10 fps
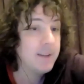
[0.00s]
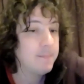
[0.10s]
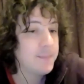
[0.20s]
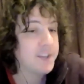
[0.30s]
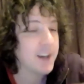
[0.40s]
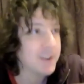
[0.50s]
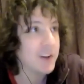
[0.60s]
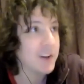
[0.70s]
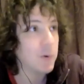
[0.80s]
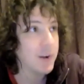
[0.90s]
suck
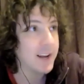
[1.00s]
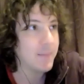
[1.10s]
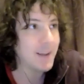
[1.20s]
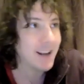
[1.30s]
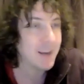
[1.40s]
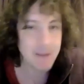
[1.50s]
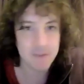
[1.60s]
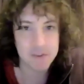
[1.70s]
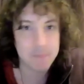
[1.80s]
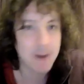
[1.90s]
that all in, be like a bit of a
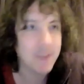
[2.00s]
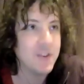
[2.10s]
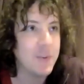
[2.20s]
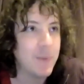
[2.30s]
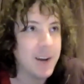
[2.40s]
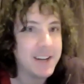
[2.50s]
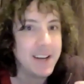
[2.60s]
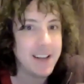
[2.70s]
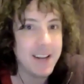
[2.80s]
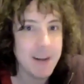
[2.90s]
sponge, and really
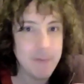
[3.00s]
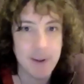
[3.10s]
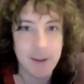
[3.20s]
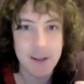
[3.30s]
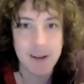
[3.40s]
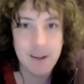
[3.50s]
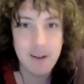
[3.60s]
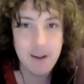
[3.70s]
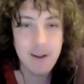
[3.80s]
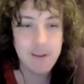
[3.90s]
take in everything
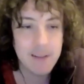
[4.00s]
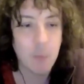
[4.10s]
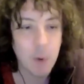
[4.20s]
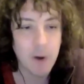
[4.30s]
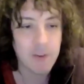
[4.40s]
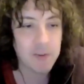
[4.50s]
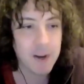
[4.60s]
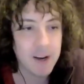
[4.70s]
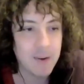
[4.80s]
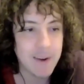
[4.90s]
that works
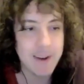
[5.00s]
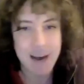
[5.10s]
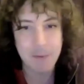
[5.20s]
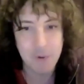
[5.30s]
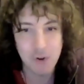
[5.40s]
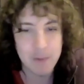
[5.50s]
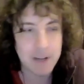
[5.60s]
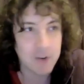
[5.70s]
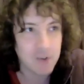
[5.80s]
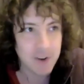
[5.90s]
well in that room, and
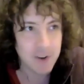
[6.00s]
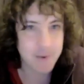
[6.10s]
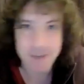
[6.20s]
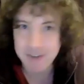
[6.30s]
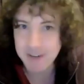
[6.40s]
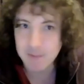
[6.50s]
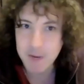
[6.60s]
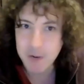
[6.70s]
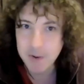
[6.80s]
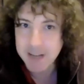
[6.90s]
then try and do it yourself
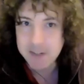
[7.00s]
when you're next